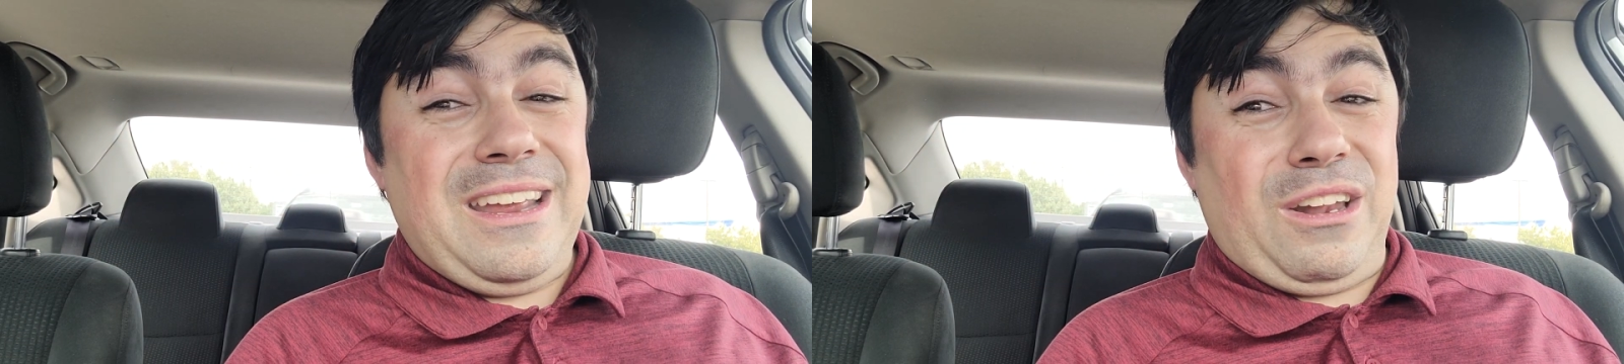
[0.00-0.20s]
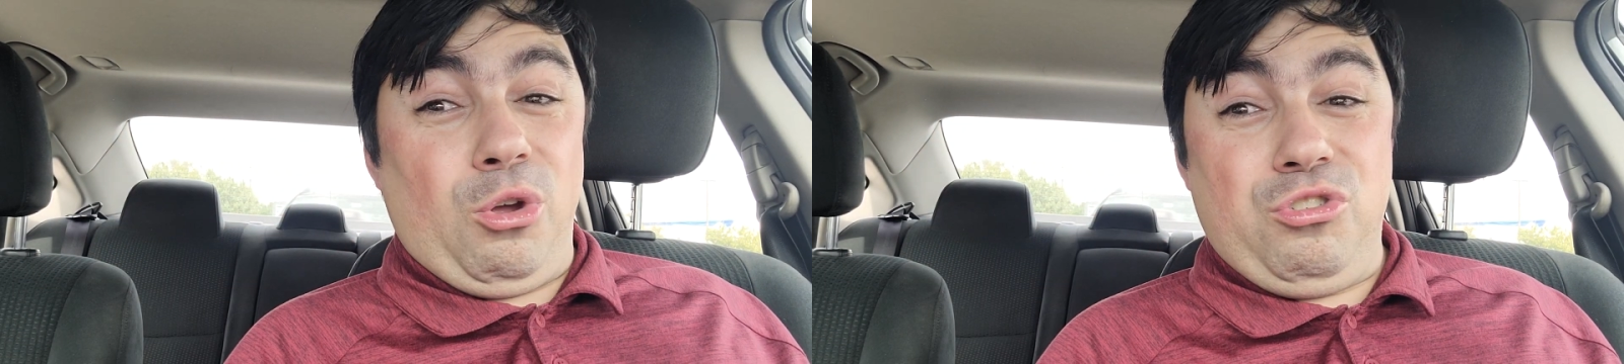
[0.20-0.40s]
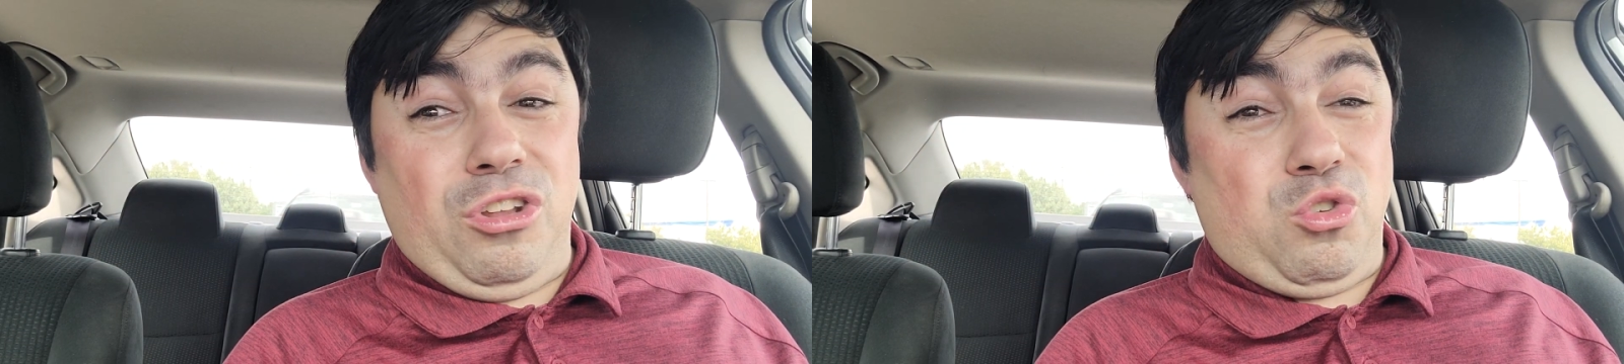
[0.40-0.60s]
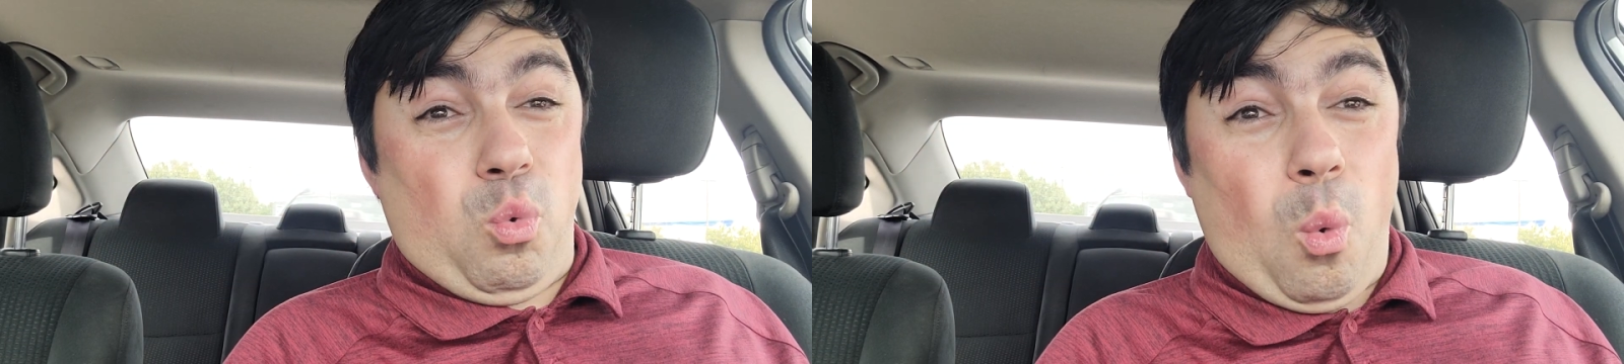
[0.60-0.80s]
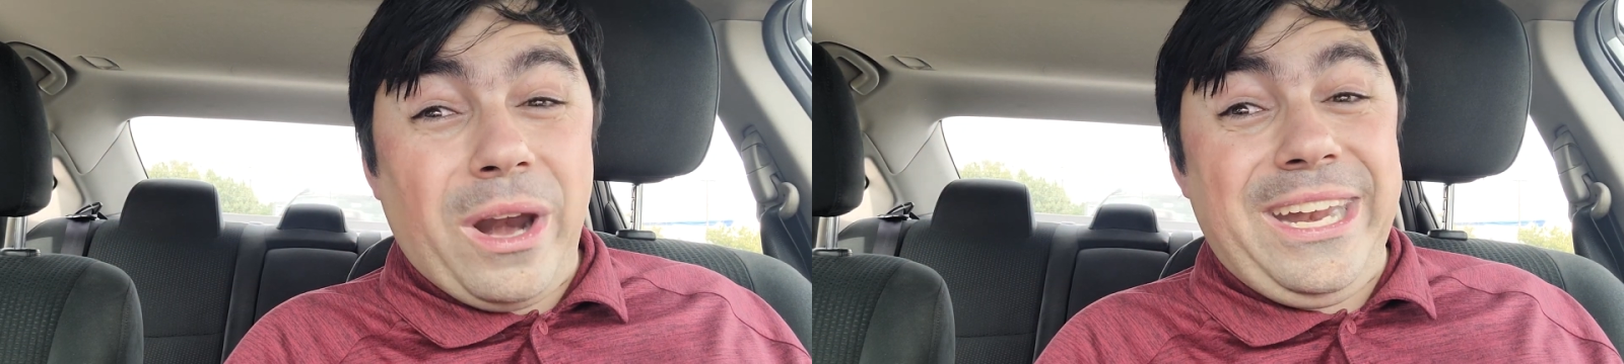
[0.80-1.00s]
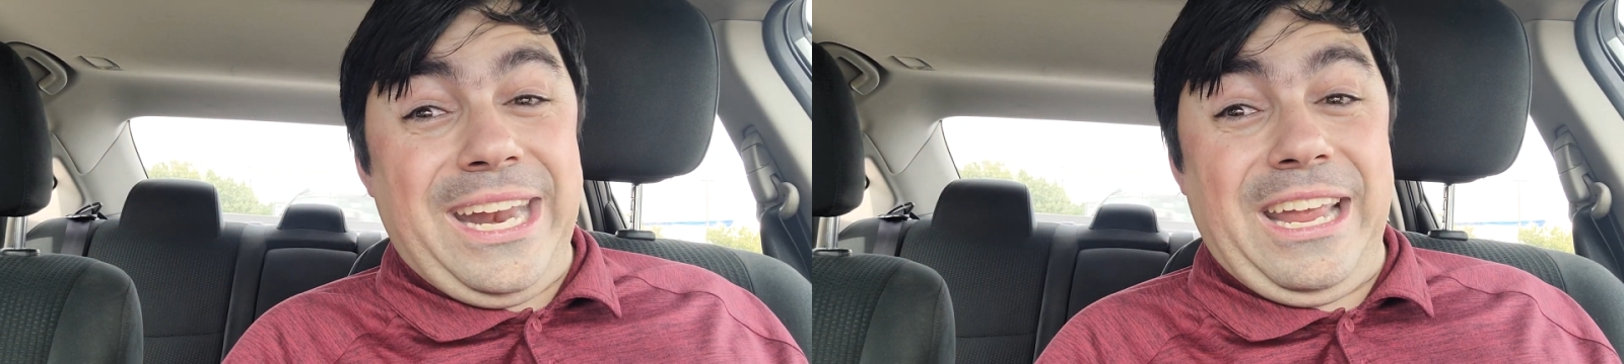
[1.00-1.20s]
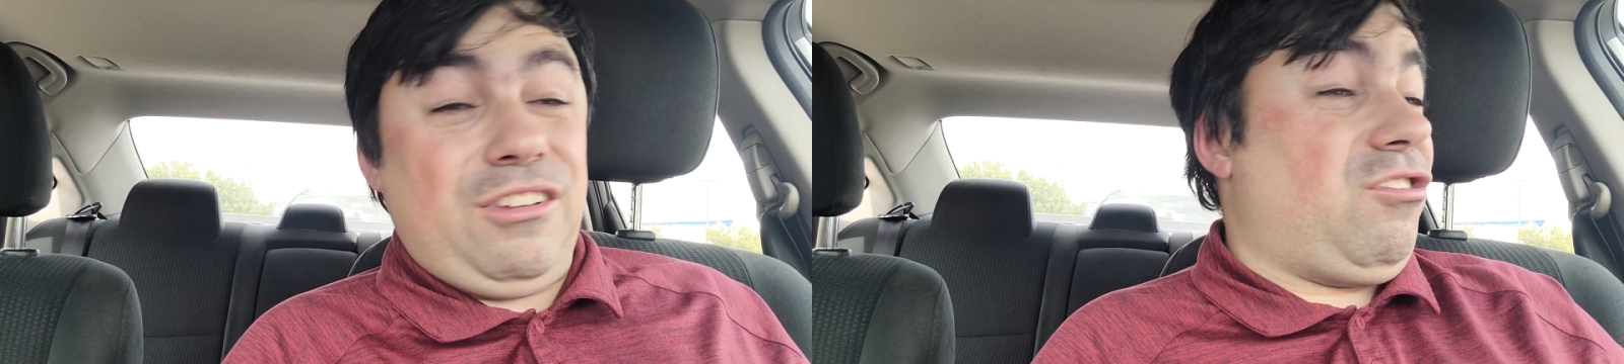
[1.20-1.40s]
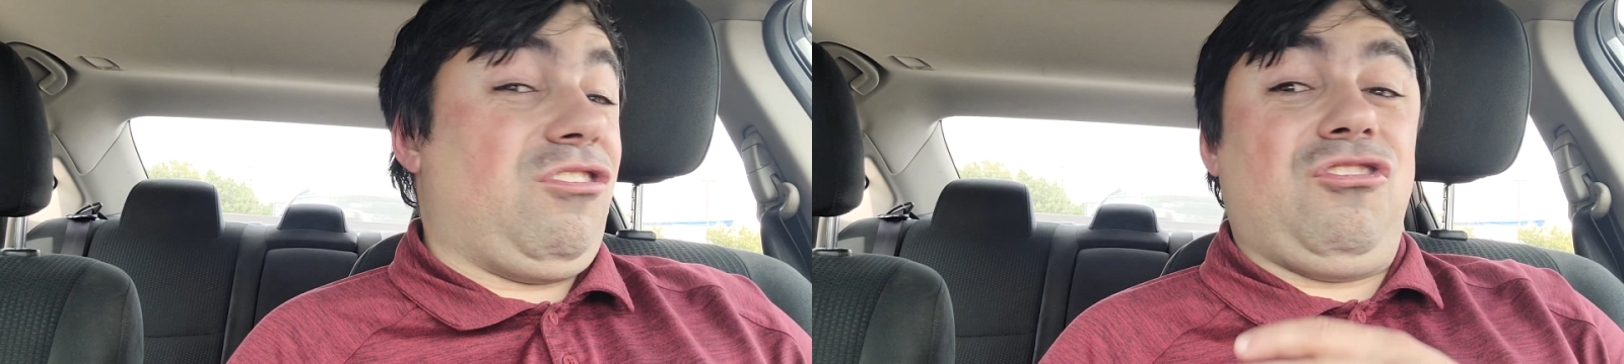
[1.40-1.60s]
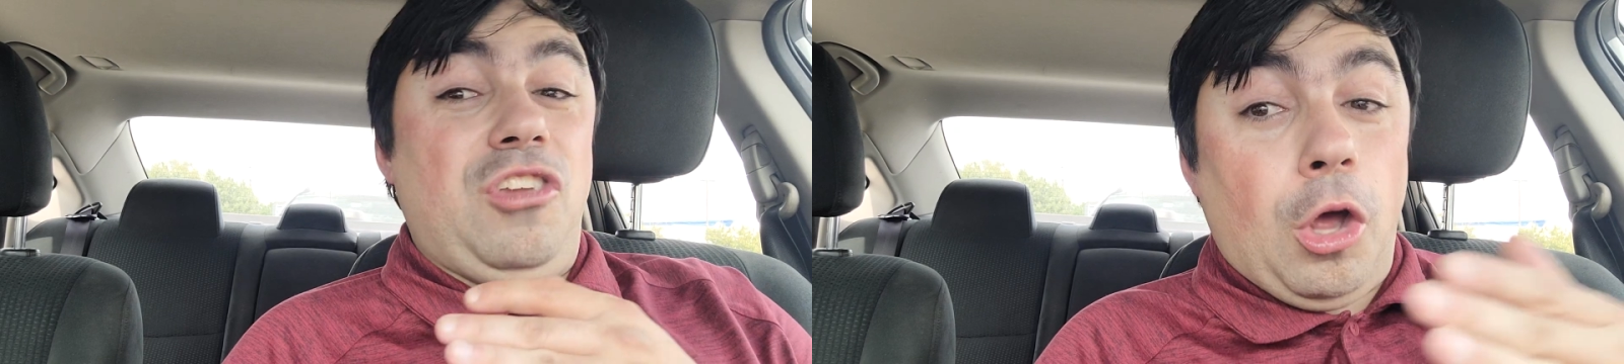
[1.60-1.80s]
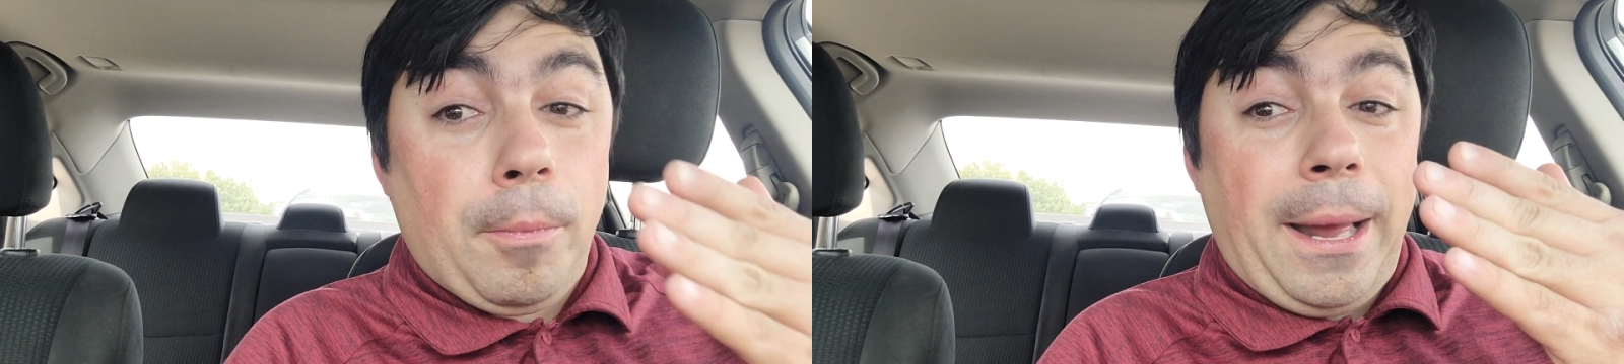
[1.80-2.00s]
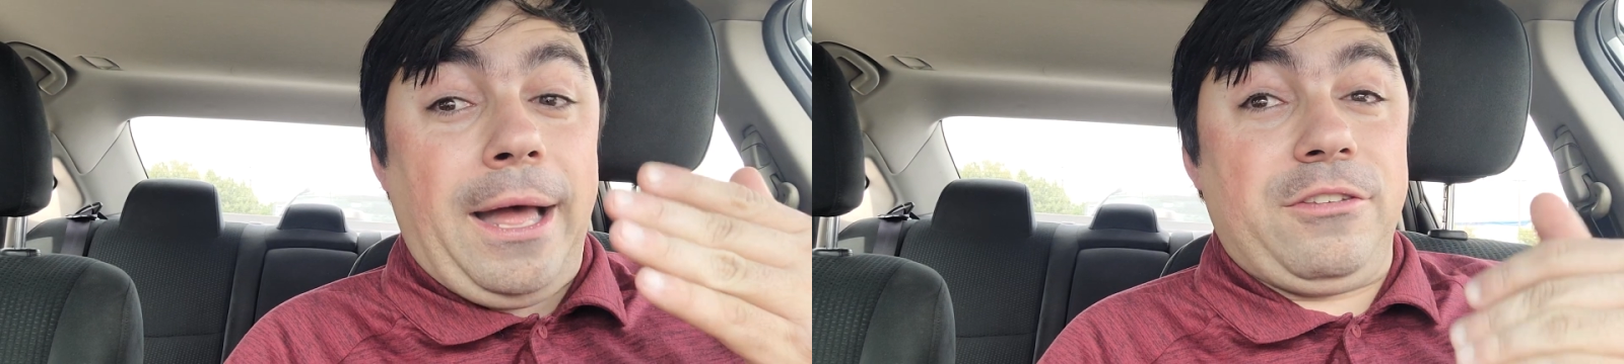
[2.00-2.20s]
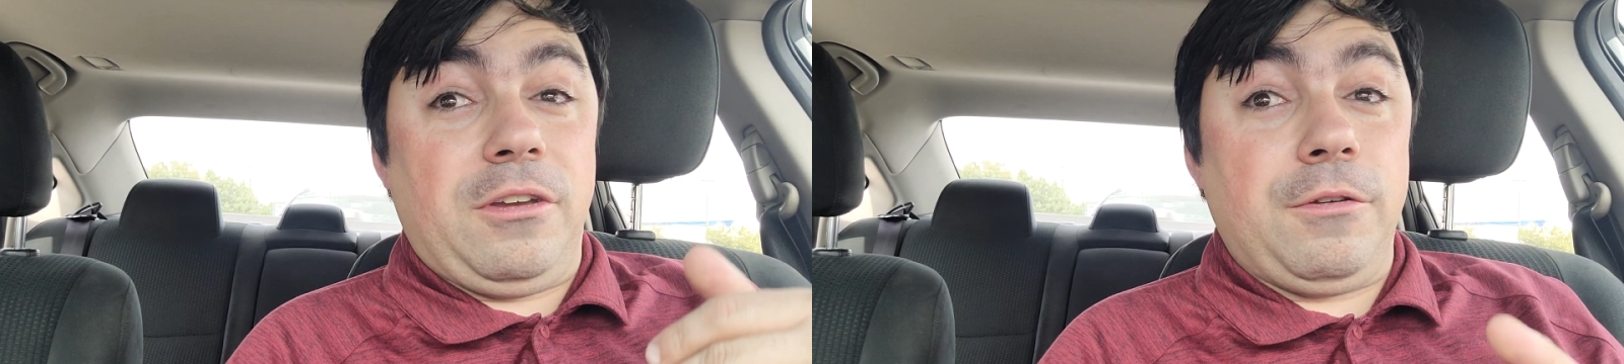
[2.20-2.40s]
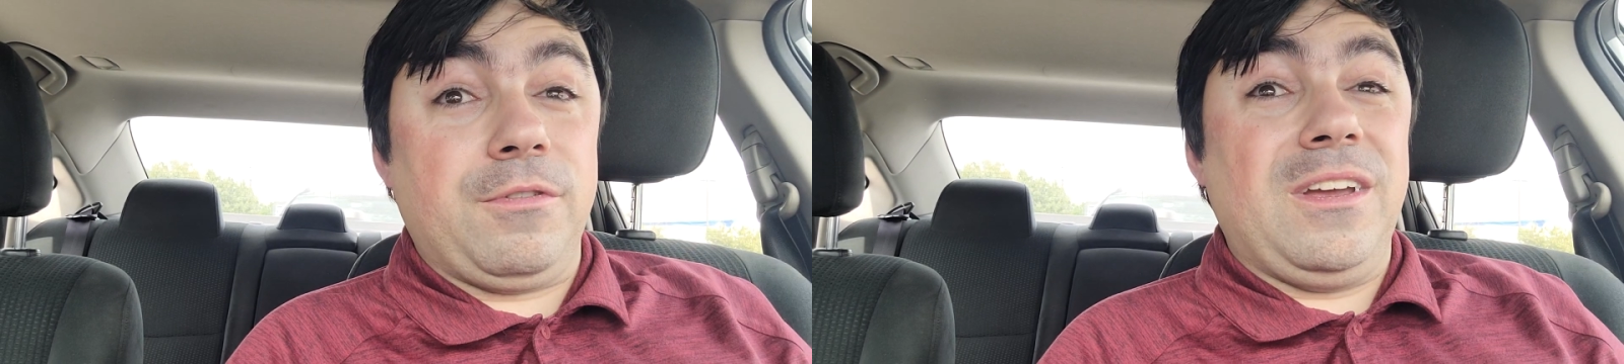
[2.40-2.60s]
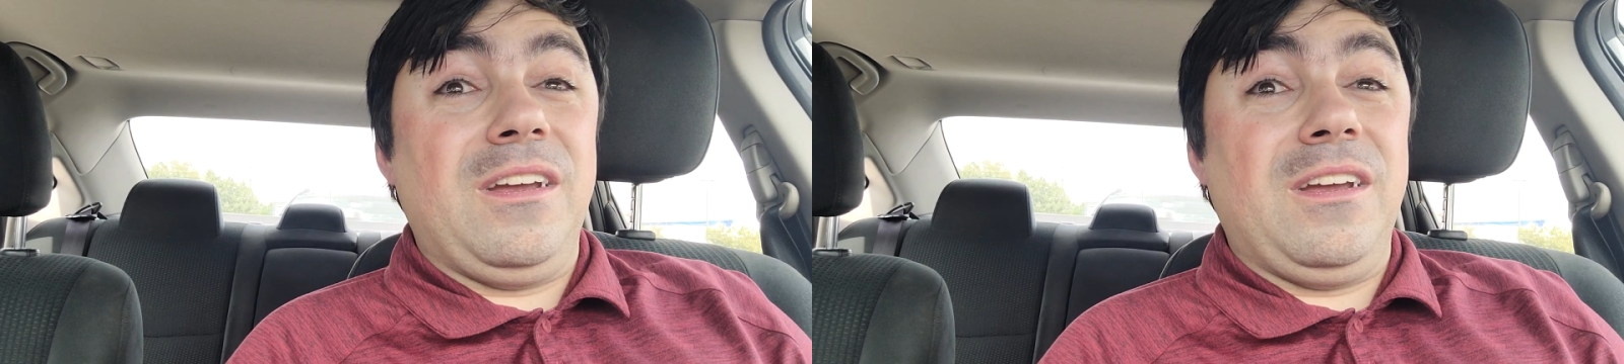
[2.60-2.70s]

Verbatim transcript: close to 20 days still positive,